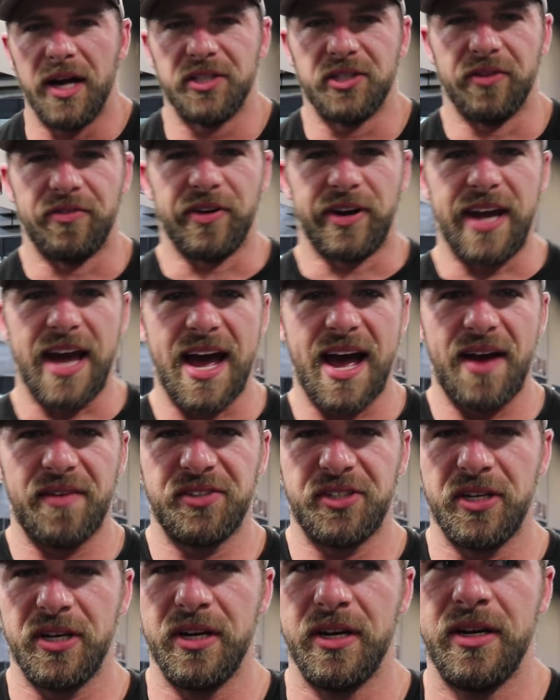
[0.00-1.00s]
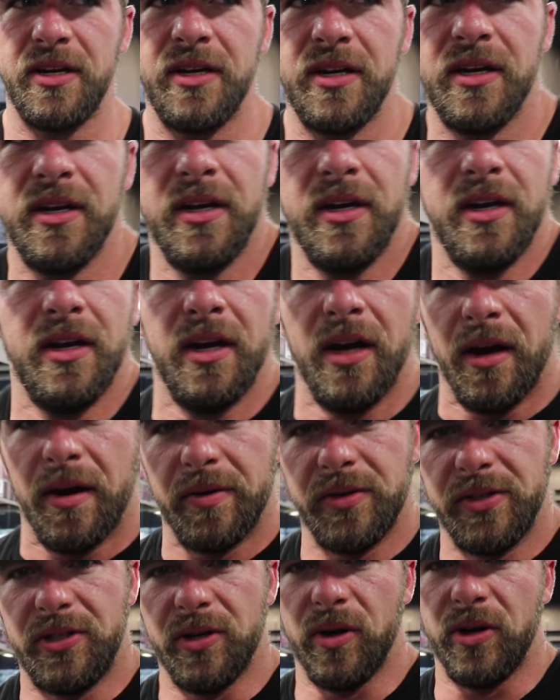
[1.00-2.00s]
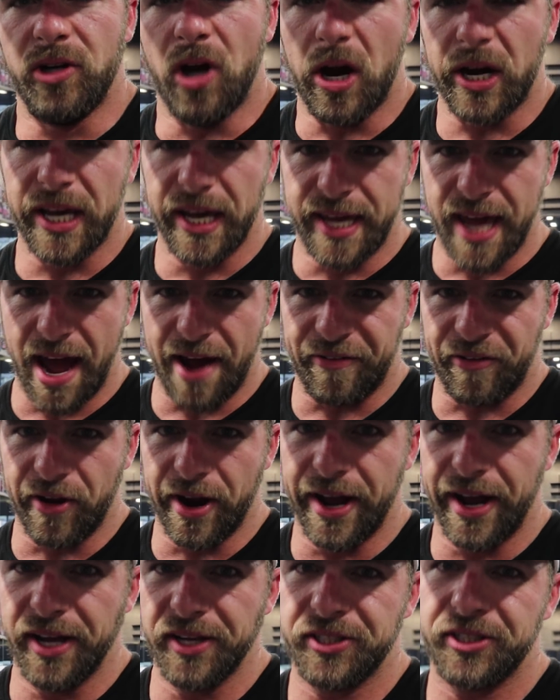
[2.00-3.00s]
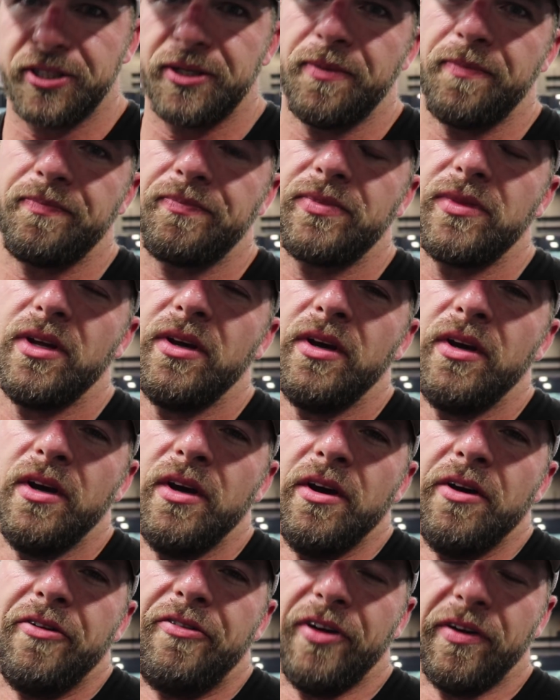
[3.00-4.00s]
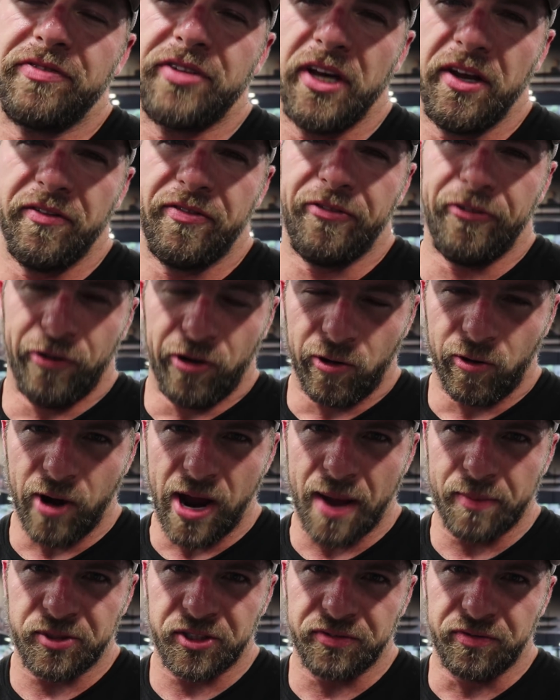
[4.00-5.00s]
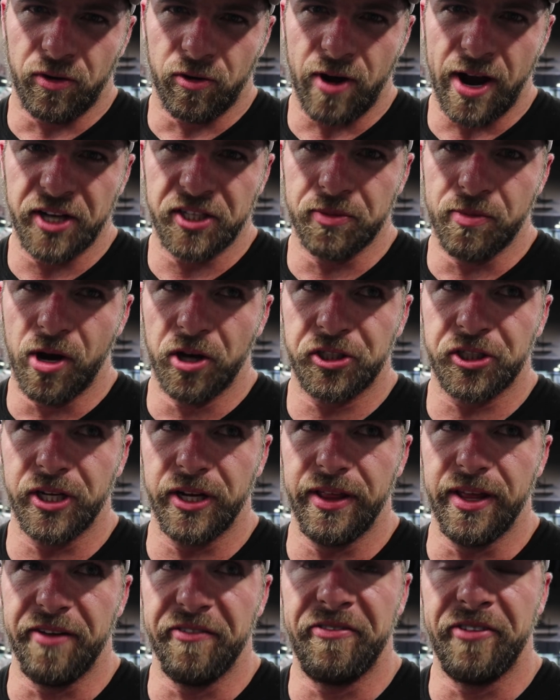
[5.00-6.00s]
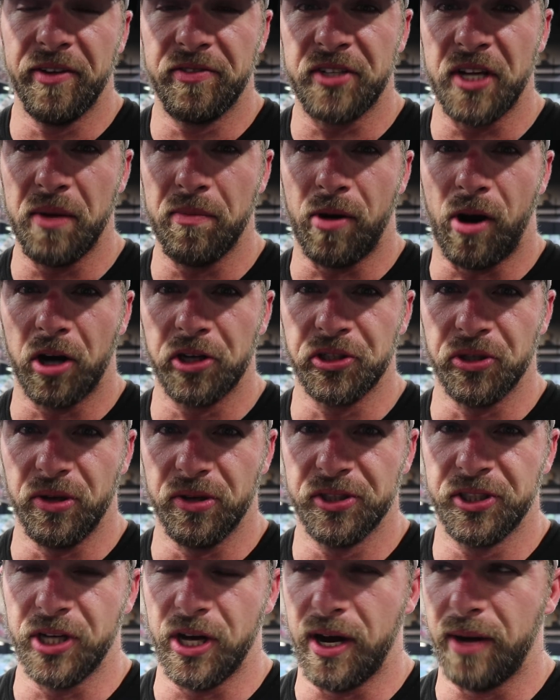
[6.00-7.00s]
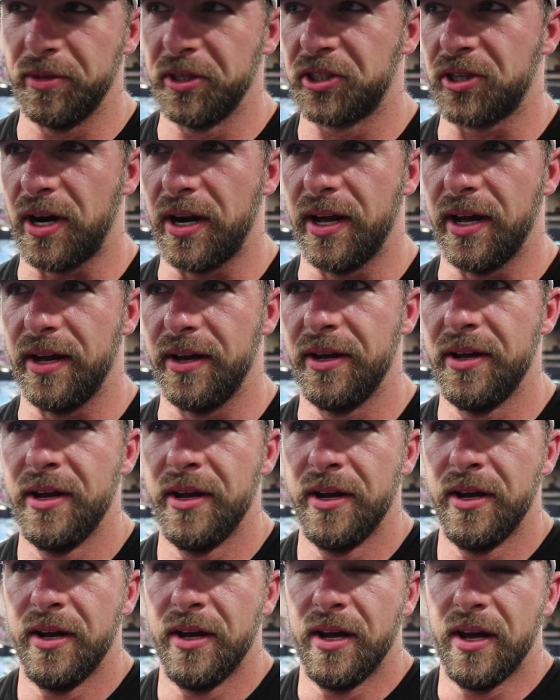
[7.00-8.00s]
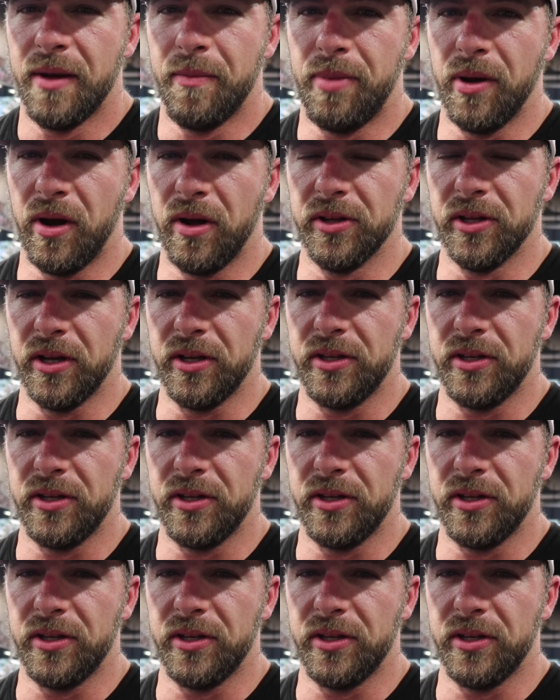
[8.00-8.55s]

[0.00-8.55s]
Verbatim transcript: So for calves, doing donkey calf raise, fifteen full reps, full range of motion, and fifteen partials. So I'm just trying to build